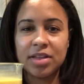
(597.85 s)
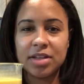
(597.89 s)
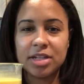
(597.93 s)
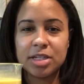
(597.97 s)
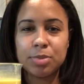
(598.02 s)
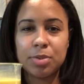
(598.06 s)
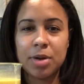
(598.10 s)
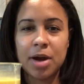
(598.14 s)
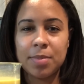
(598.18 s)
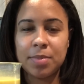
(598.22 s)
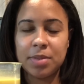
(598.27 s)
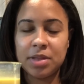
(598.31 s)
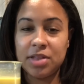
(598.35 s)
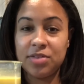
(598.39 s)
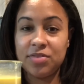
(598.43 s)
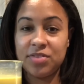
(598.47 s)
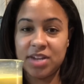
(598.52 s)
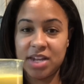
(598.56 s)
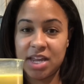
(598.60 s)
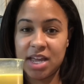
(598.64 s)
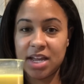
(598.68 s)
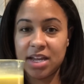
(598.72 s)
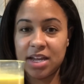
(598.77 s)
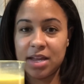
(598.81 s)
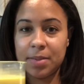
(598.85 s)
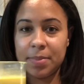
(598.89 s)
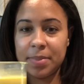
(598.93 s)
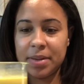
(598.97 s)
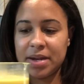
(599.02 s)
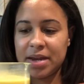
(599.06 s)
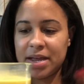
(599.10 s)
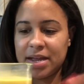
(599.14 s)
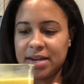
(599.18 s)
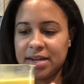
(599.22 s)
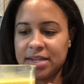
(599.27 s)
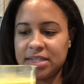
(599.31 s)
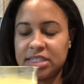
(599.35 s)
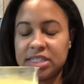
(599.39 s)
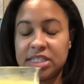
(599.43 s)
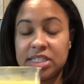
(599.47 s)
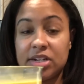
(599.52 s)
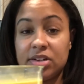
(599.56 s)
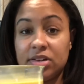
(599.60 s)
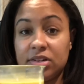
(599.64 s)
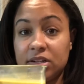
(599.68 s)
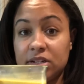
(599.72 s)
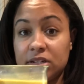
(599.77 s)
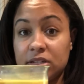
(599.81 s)
It's probably the vanilla, but not
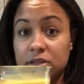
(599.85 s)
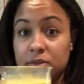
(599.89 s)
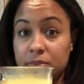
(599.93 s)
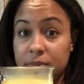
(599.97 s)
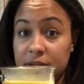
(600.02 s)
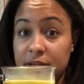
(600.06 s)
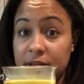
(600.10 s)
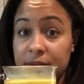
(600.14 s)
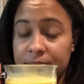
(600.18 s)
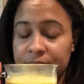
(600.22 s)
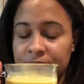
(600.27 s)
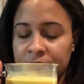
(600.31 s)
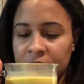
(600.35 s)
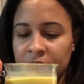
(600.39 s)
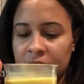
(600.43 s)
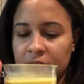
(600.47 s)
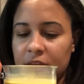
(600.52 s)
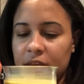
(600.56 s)
necessarily sweet.